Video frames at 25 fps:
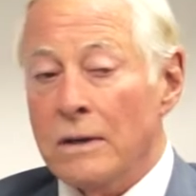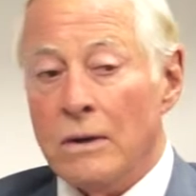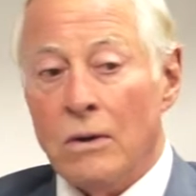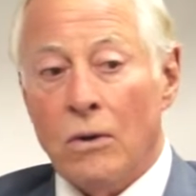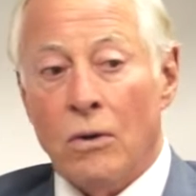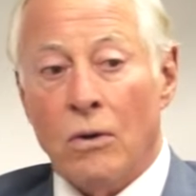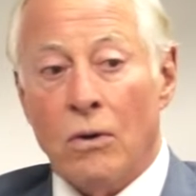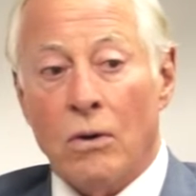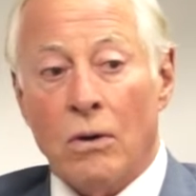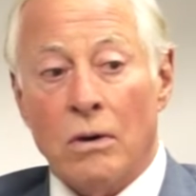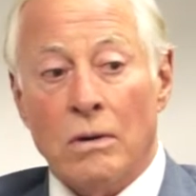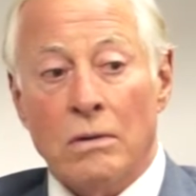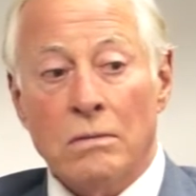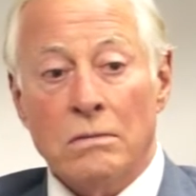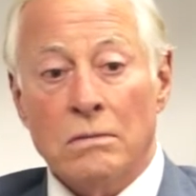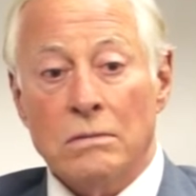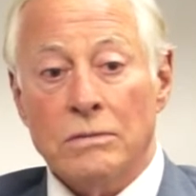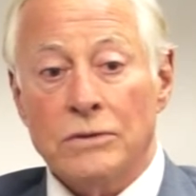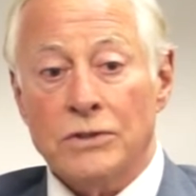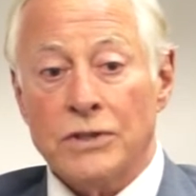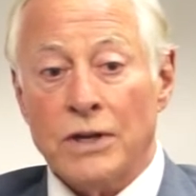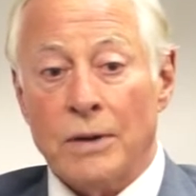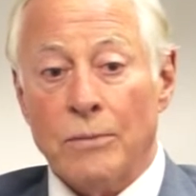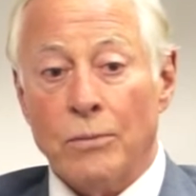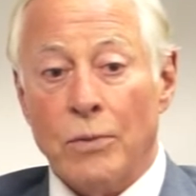or
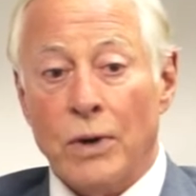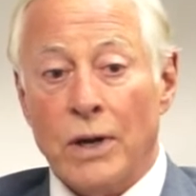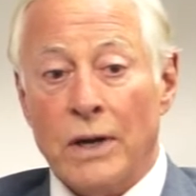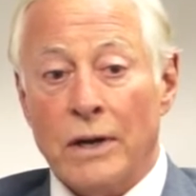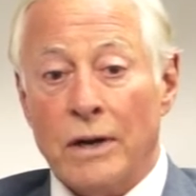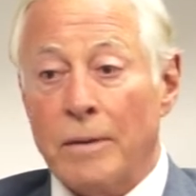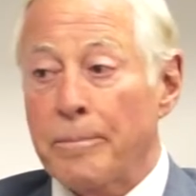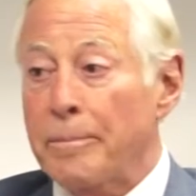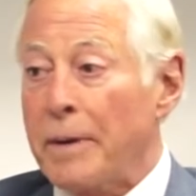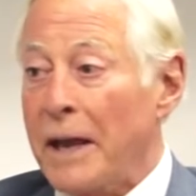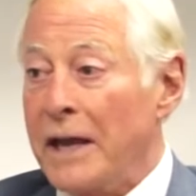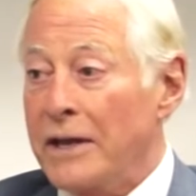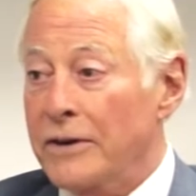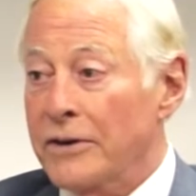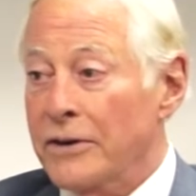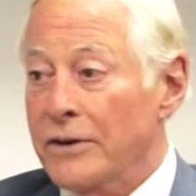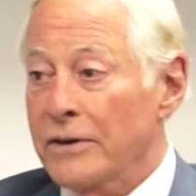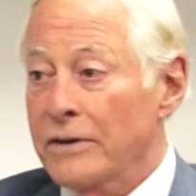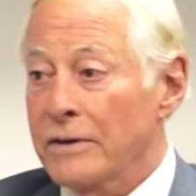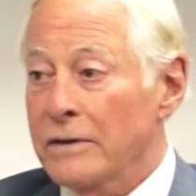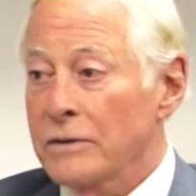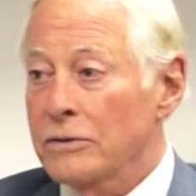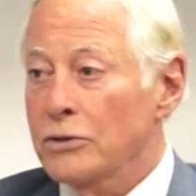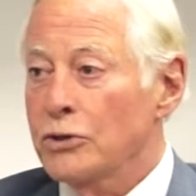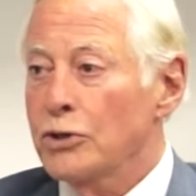someone, a
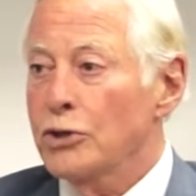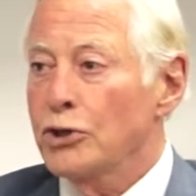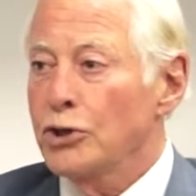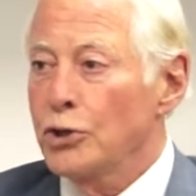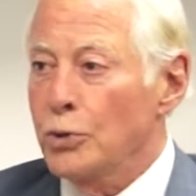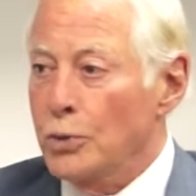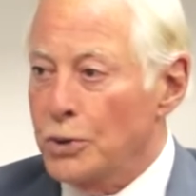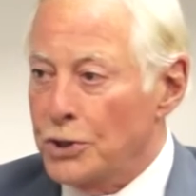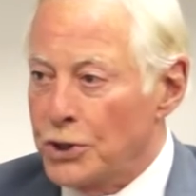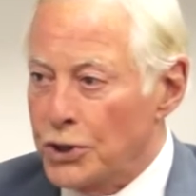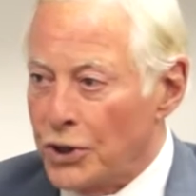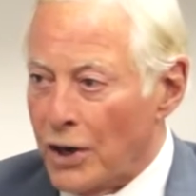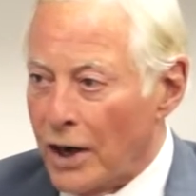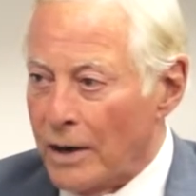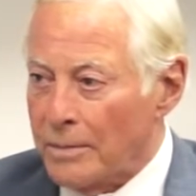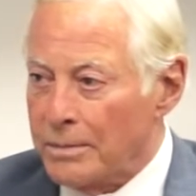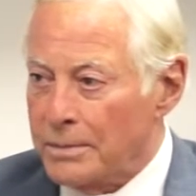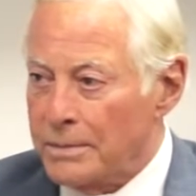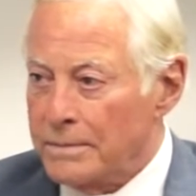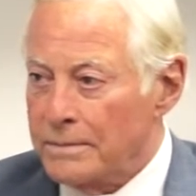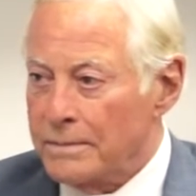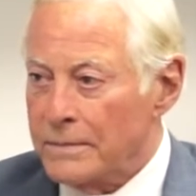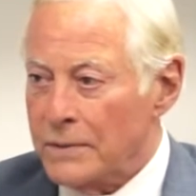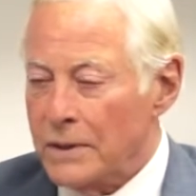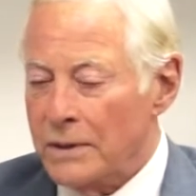painter, to do a job.
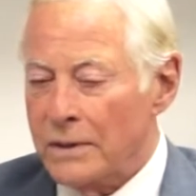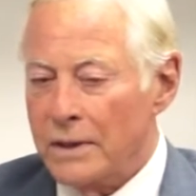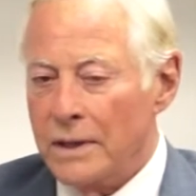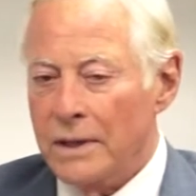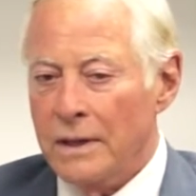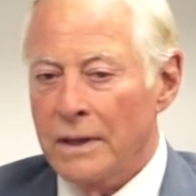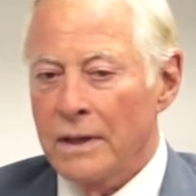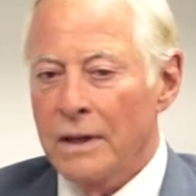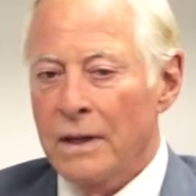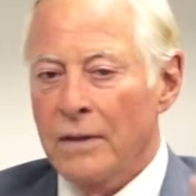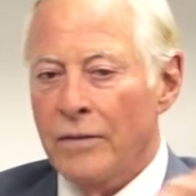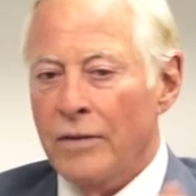All right?